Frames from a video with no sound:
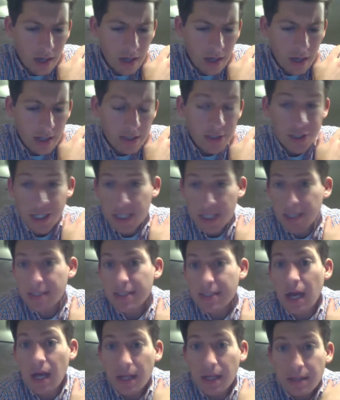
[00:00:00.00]
Genghis
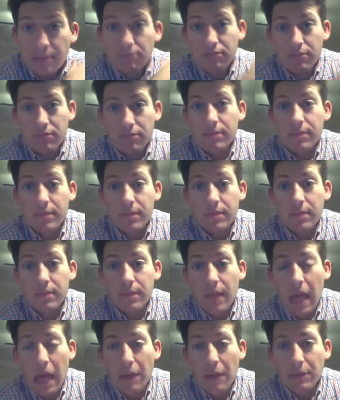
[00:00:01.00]
Khan.
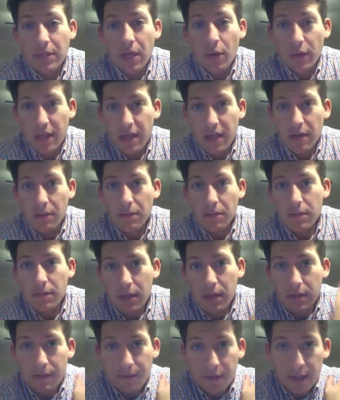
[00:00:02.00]
I would know him
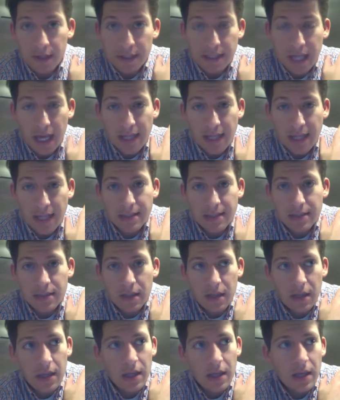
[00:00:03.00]
for the test.
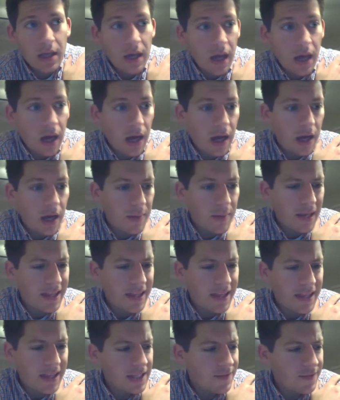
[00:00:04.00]
I think
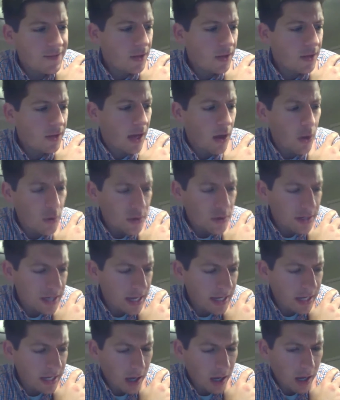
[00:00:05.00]
he's followed by Ogadei
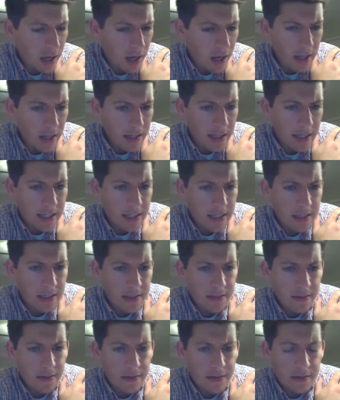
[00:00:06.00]
Khan,
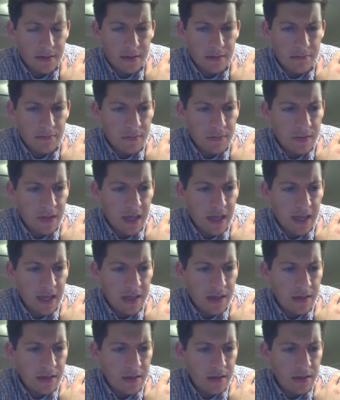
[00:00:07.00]
and then